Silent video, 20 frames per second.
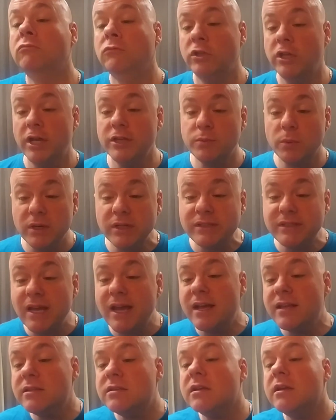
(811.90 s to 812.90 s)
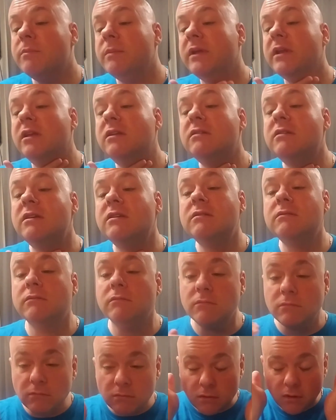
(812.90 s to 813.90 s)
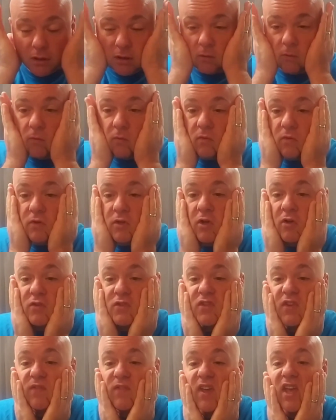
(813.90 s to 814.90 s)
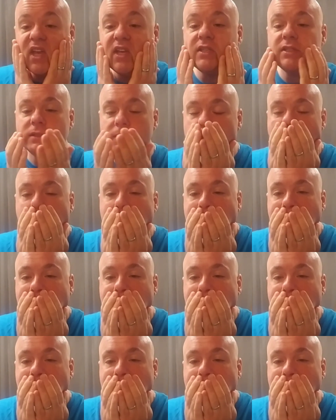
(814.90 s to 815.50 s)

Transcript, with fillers: does what it says. I mean, it, it tones the face.